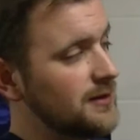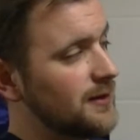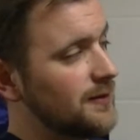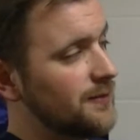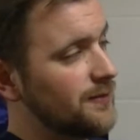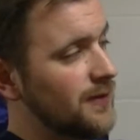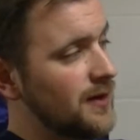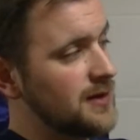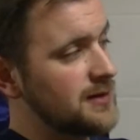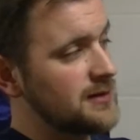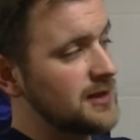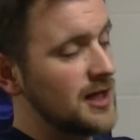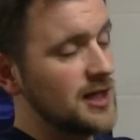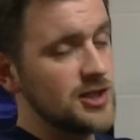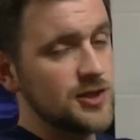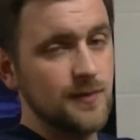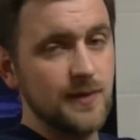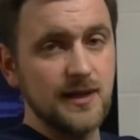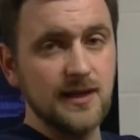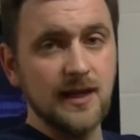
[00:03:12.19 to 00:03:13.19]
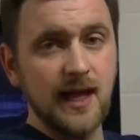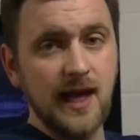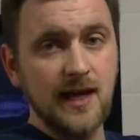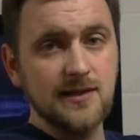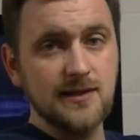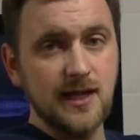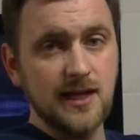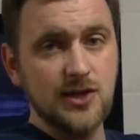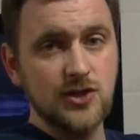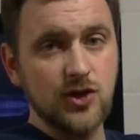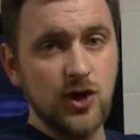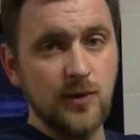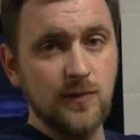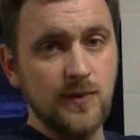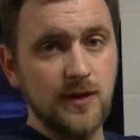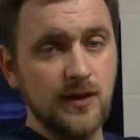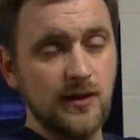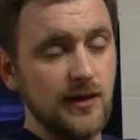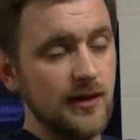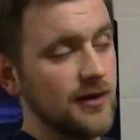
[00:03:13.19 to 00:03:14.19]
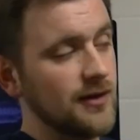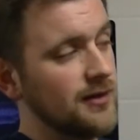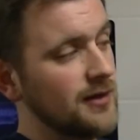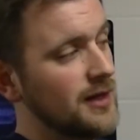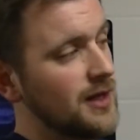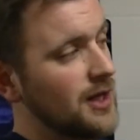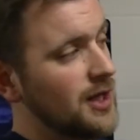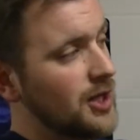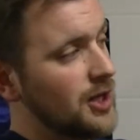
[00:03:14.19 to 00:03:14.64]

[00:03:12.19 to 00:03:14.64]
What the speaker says: The front sight should be nice and sharp and clear.